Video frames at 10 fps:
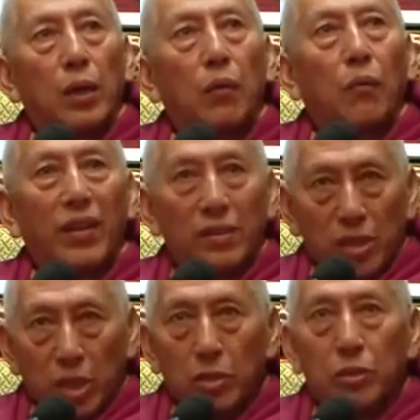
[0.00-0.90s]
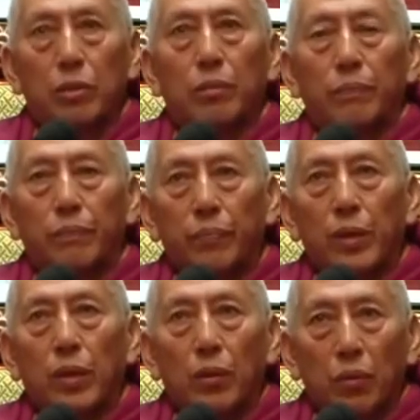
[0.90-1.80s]
one religion,
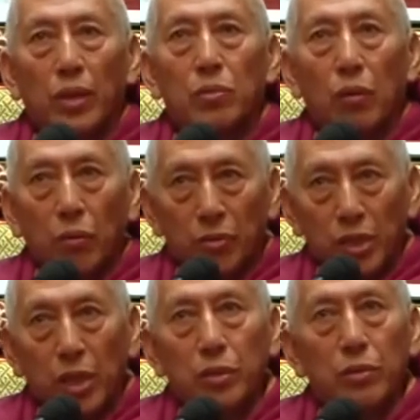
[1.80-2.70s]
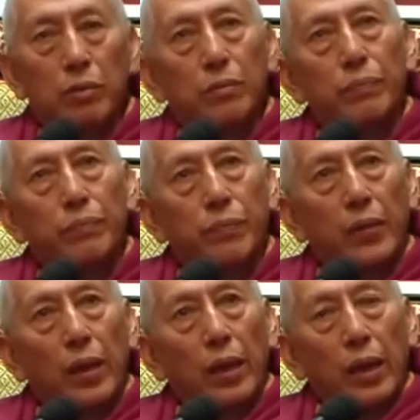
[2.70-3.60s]
one's own religion,
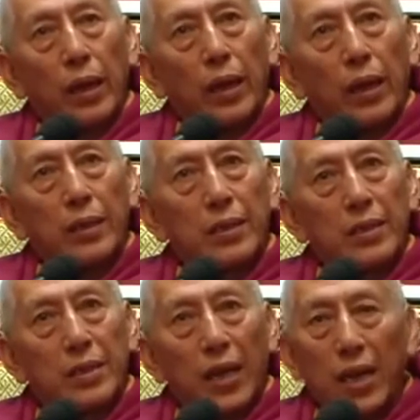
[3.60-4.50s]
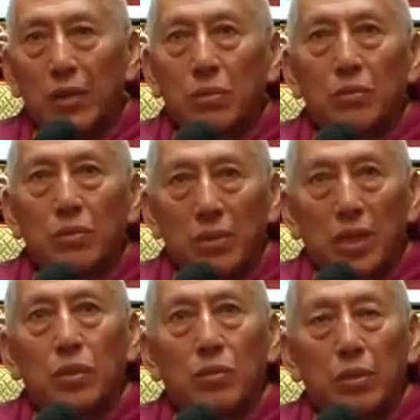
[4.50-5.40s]
and try to
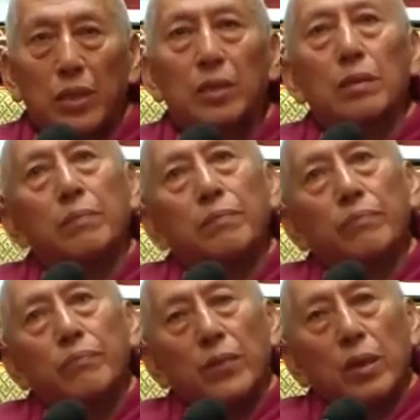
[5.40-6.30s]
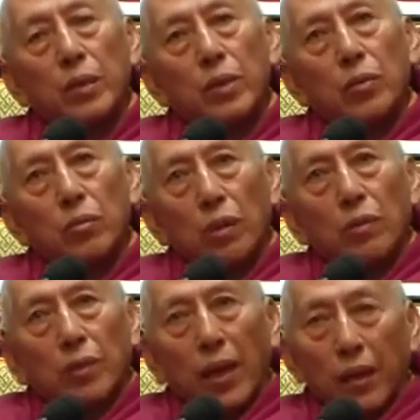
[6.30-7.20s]
stick to it
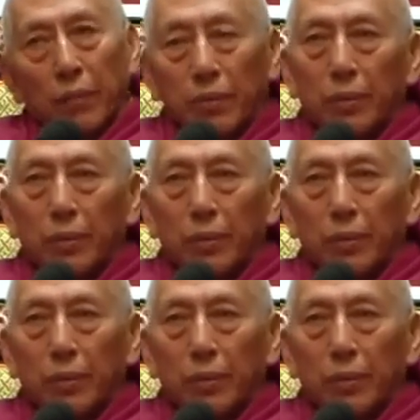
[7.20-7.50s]
throughout life.